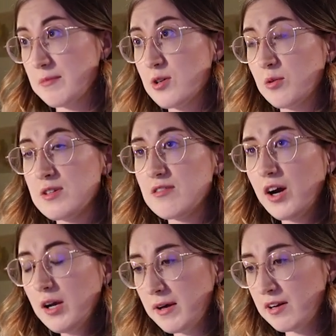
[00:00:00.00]
So it was
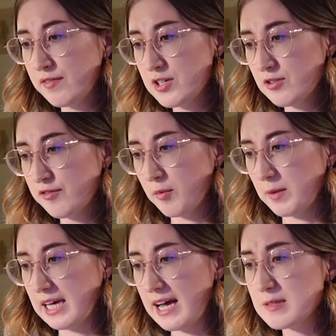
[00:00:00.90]
very beneficial for
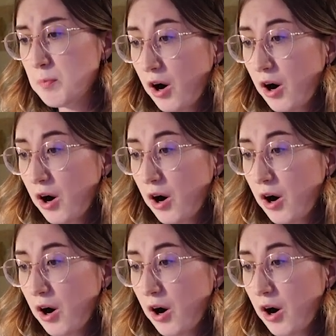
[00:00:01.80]
me as